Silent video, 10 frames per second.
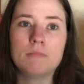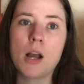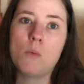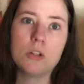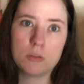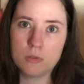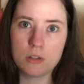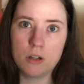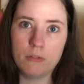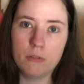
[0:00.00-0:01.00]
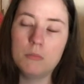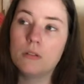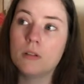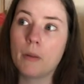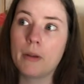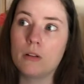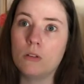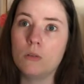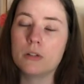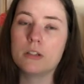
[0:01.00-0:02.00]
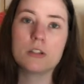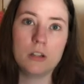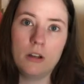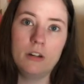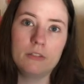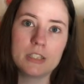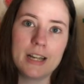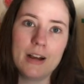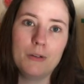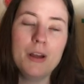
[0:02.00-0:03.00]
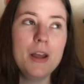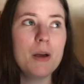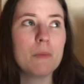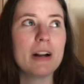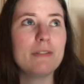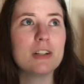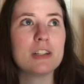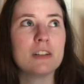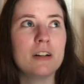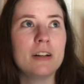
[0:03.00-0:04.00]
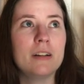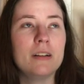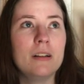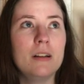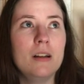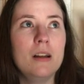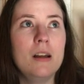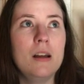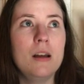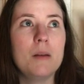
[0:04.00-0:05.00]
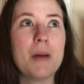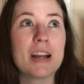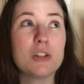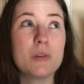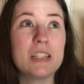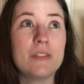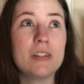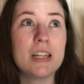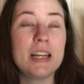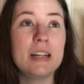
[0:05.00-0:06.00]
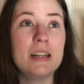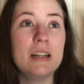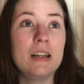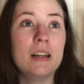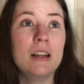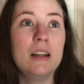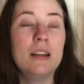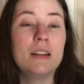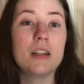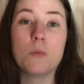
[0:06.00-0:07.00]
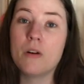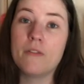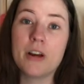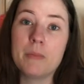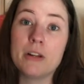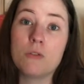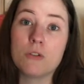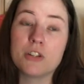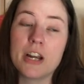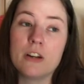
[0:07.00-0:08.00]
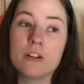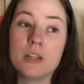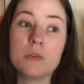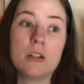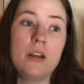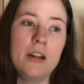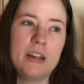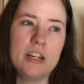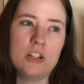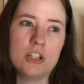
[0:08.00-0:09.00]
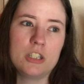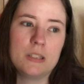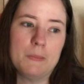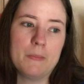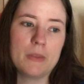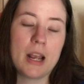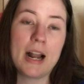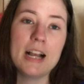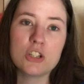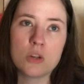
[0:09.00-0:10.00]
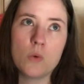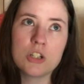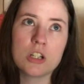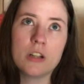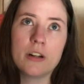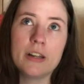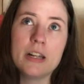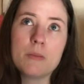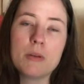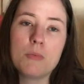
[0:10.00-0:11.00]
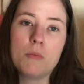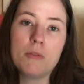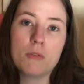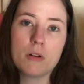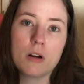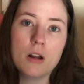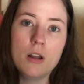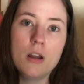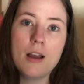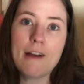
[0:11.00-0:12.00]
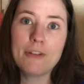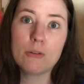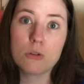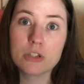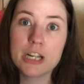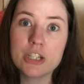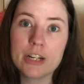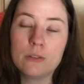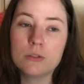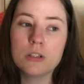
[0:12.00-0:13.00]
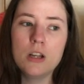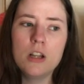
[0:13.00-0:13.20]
I watch almost all of them. I mean, Lord, there's a lot of us now. When I first started back in twenty seventeen, there weren't very many crocheters. There was a lot of knitters. And I actually watched a lot of knitting people before I found crochet channels.